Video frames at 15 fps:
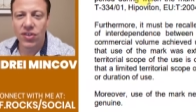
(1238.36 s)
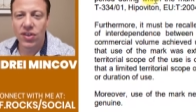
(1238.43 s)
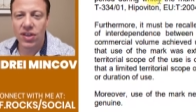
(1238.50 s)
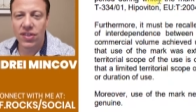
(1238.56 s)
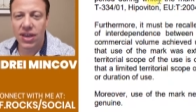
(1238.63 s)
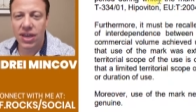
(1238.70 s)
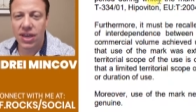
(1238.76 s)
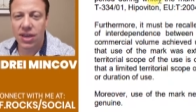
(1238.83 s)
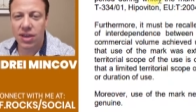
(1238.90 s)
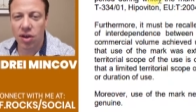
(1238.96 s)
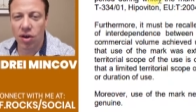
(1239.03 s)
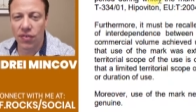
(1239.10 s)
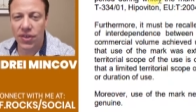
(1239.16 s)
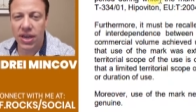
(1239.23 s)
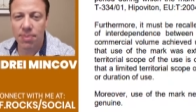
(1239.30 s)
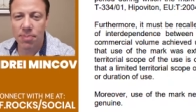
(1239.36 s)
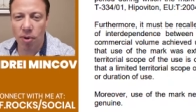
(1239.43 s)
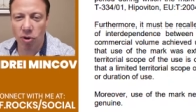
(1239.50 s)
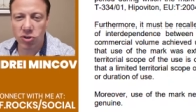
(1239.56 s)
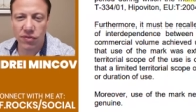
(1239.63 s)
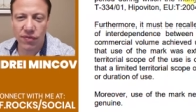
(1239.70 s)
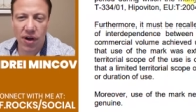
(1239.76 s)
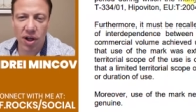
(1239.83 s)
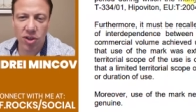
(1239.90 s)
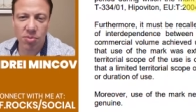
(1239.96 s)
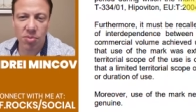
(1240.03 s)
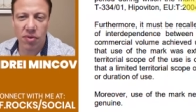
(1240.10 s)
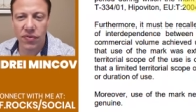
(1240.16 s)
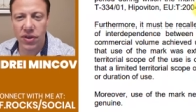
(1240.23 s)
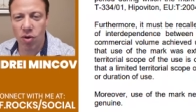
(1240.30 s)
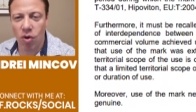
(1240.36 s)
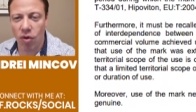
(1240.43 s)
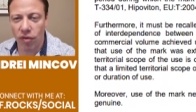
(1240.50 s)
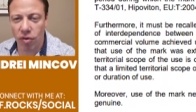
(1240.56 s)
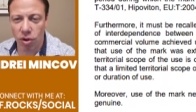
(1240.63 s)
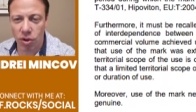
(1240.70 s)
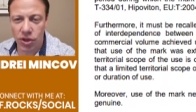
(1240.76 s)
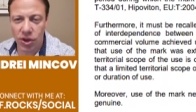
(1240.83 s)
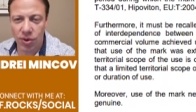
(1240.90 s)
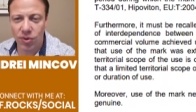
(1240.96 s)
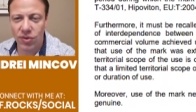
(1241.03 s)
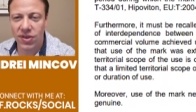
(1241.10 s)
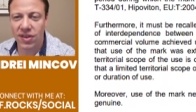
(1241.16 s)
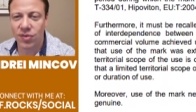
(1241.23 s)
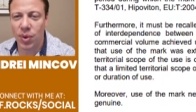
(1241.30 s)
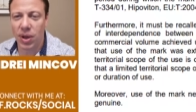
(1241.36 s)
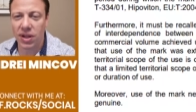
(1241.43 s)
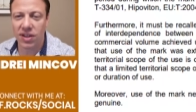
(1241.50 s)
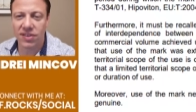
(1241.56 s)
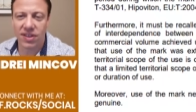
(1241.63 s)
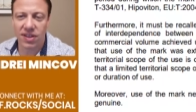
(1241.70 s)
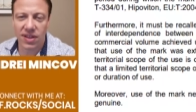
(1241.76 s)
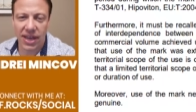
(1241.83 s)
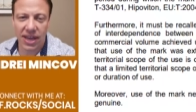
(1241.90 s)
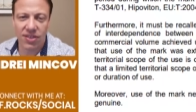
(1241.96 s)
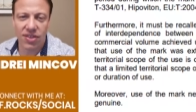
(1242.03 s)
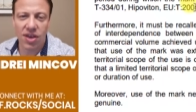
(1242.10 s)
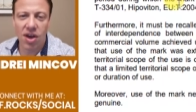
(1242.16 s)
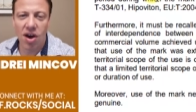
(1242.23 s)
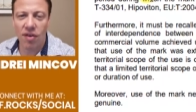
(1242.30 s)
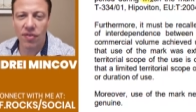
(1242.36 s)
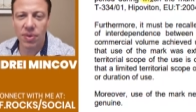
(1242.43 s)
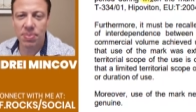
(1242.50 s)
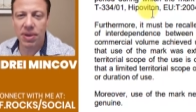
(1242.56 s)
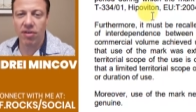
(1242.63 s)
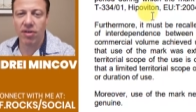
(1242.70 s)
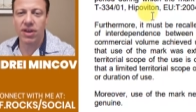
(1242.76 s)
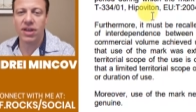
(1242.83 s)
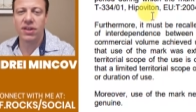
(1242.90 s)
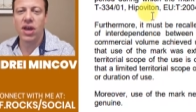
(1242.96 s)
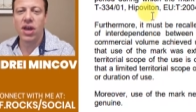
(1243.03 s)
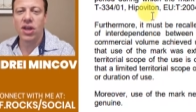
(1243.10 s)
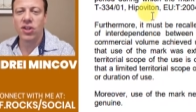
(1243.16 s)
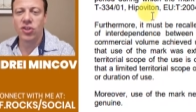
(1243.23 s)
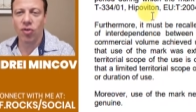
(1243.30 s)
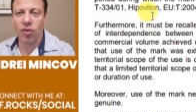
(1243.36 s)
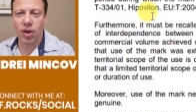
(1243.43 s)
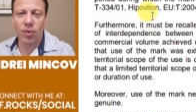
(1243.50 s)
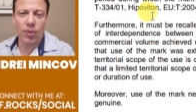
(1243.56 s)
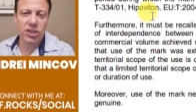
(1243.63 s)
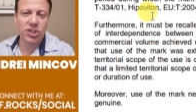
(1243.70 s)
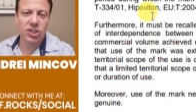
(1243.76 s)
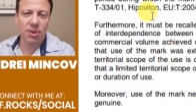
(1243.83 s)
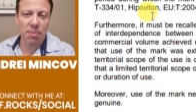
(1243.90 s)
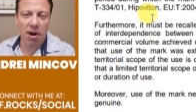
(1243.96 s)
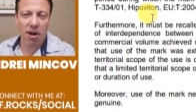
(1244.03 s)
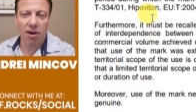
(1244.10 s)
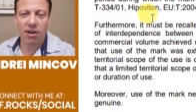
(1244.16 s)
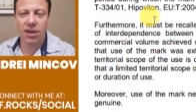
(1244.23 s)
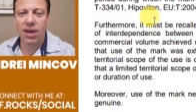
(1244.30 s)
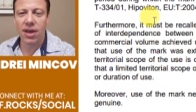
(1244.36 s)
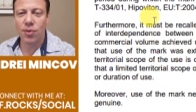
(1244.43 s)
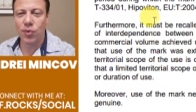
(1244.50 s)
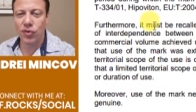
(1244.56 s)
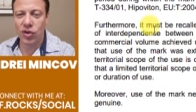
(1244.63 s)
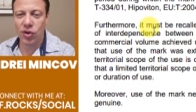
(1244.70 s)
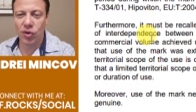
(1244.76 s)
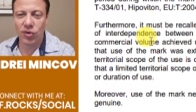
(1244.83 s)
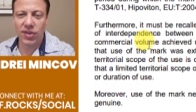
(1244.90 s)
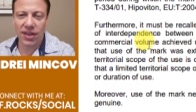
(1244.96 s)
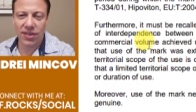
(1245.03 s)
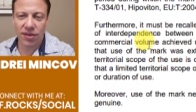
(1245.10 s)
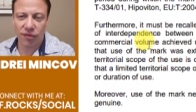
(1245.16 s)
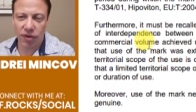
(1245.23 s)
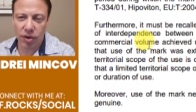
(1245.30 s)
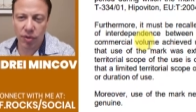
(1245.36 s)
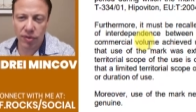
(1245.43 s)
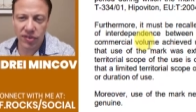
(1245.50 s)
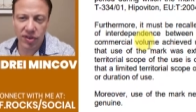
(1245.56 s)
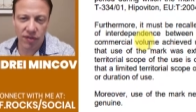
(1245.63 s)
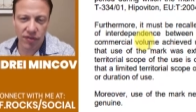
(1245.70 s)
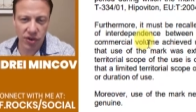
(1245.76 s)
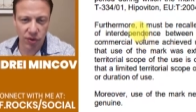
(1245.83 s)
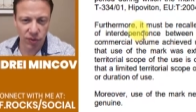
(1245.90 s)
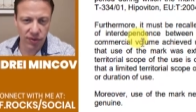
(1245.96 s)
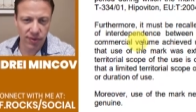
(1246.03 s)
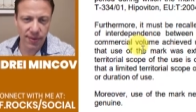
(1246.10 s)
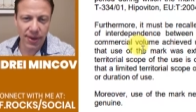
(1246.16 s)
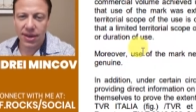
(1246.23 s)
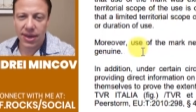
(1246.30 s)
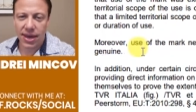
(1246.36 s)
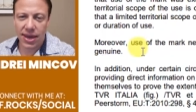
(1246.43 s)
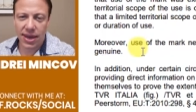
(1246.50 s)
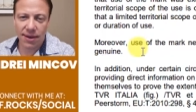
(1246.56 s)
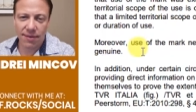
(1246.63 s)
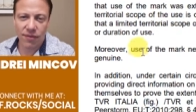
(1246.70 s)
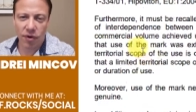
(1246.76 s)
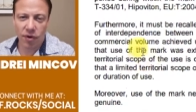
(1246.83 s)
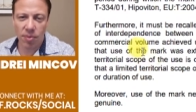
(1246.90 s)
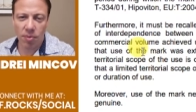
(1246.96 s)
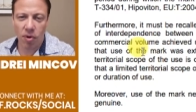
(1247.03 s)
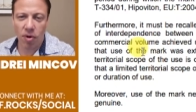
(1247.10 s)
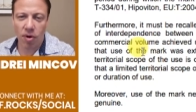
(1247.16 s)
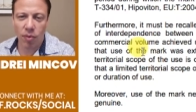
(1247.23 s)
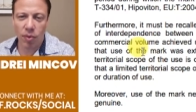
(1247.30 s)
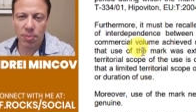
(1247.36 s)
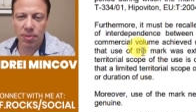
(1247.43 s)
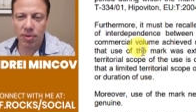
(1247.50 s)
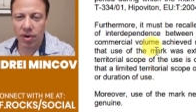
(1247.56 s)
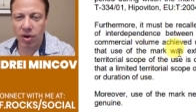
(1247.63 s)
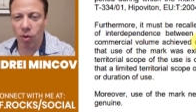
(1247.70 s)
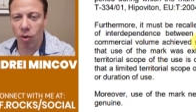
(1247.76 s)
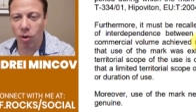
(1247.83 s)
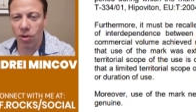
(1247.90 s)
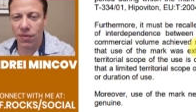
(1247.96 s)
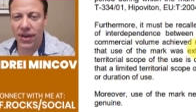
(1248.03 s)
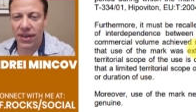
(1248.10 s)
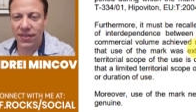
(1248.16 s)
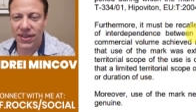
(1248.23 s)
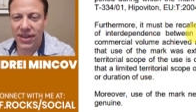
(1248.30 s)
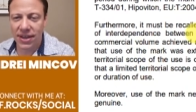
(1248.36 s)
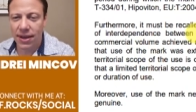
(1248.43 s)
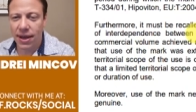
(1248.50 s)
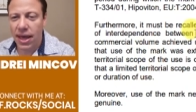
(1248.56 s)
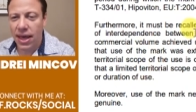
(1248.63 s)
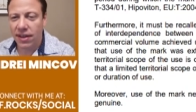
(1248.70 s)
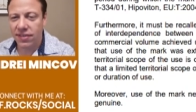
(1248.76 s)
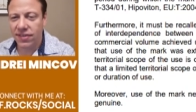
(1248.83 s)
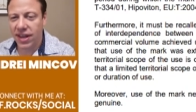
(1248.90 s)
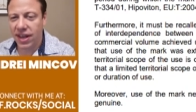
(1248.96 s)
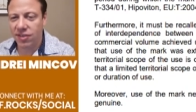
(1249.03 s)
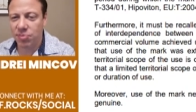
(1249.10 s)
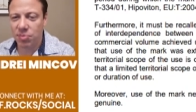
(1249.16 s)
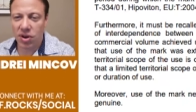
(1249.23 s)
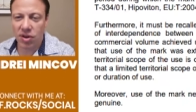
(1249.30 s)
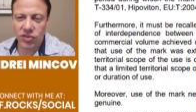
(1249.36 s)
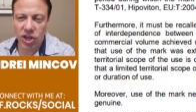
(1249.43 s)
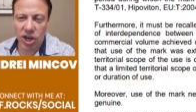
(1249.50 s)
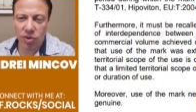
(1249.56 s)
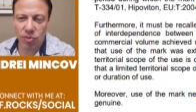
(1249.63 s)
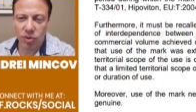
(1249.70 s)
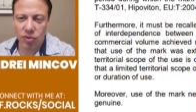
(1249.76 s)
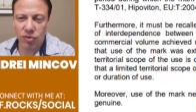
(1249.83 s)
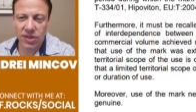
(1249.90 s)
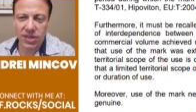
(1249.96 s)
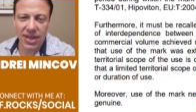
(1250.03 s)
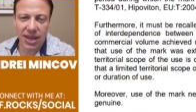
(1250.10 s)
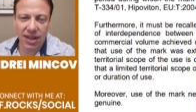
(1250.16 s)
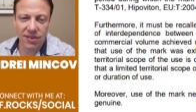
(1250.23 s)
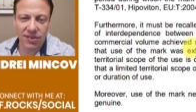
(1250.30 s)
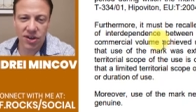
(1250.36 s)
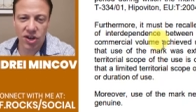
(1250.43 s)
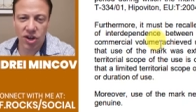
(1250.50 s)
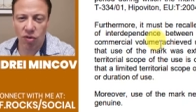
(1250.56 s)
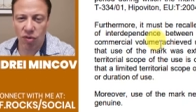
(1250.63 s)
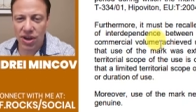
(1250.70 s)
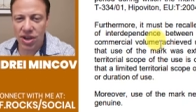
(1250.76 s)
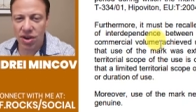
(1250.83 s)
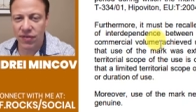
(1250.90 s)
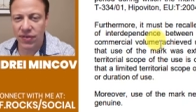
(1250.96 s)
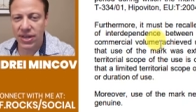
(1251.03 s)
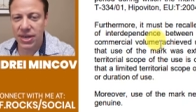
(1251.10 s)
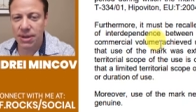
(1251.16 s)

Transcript: in the, of the commercial volume of the overall use as well as the length of the period during which the mark was used and the frequency of use. Okay? Furthermore, will be recalled that the assessment of genuine use entails a degree of